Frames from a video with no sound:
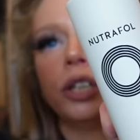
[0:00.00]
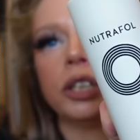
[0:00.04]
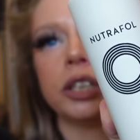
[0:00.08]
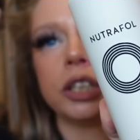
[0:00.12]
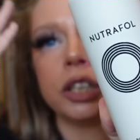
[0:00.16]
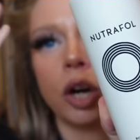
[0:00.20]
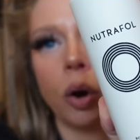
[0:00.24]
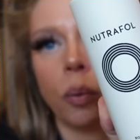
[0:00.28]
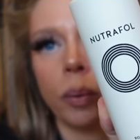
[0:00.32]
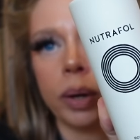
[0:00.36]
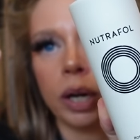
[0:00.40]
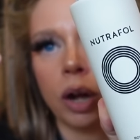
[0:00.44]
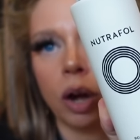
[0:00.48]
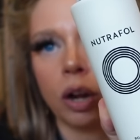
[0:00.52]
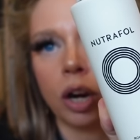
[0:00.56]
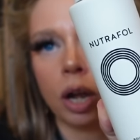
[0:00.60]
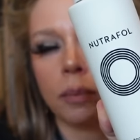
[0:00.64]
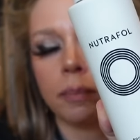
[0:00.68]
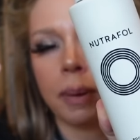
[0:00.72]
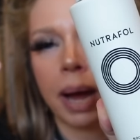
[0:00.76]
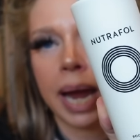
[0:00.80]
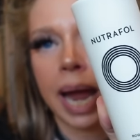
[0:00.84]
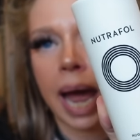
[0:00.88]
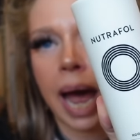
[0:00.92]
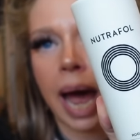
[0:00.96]
is going on
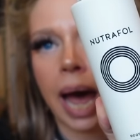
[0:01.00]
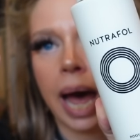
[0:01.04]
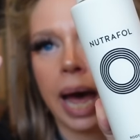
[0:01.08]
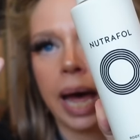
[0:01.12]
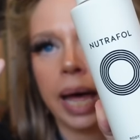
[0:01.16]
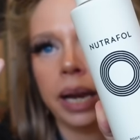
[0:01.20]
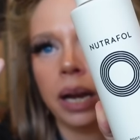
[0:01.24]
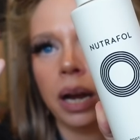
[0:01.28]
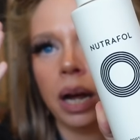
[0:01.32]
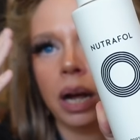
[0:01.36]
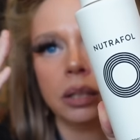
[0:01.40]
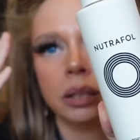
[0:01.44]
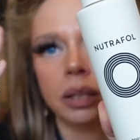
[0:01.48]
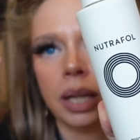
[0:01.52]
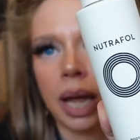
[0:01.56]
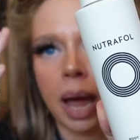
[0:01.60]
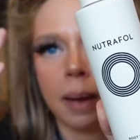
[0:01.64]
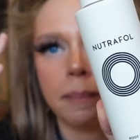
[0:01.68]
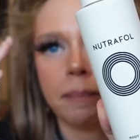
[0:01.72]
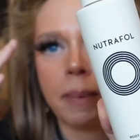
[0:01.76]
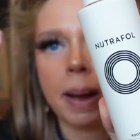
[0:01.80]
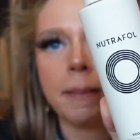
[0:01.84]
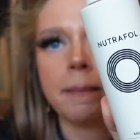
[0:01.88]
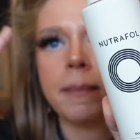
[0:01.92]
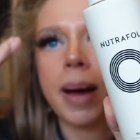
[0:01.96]
my head,
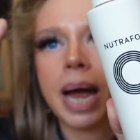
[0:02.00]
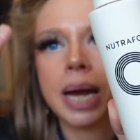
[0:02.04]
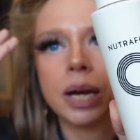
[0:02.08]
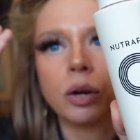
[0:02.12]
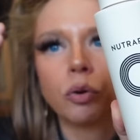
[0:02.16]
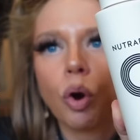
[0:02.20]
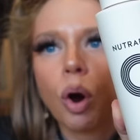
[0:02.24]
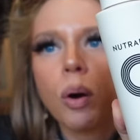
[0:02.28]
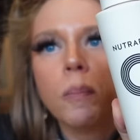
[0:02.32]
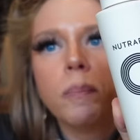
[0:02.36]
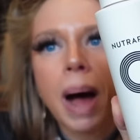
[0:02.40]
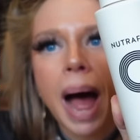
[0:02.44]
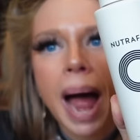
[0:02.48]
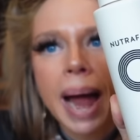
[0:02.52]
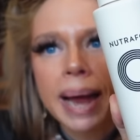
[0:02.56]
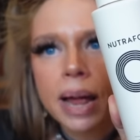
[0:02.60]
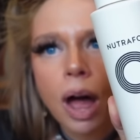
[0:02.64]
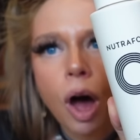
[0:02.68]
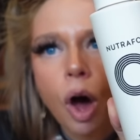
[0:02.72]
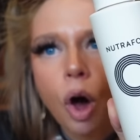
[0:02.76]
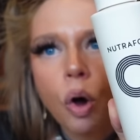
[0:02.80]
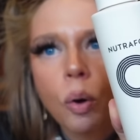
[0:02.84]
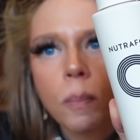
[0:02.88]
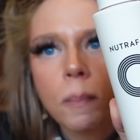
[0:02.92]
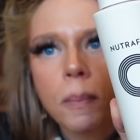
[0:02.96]
my
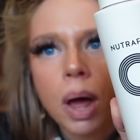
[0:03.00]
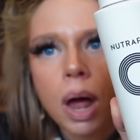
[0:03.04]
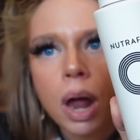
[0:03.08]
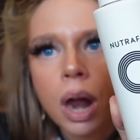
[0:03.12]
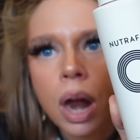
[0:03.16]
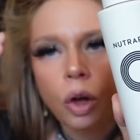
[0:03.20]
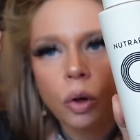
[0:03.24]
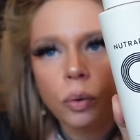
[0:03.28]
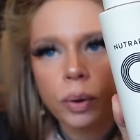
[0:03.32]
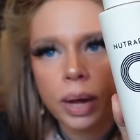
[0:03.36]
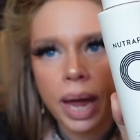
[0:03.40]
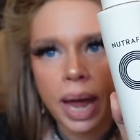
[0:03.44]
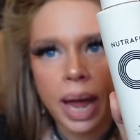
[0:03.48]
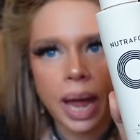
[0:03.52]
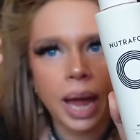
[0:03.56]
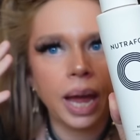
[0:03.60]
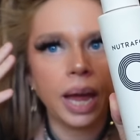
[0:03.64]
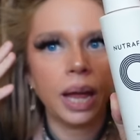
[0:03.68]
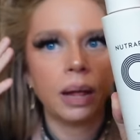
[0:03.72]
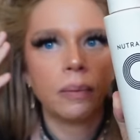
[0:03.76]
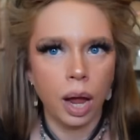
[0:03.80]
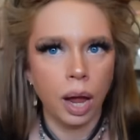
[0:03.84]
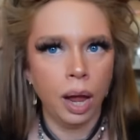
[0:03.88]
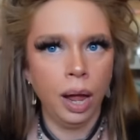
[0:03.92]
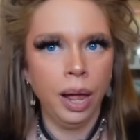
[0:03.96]
microbiome,
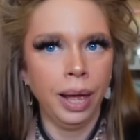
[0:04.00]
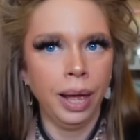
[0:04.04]
okay,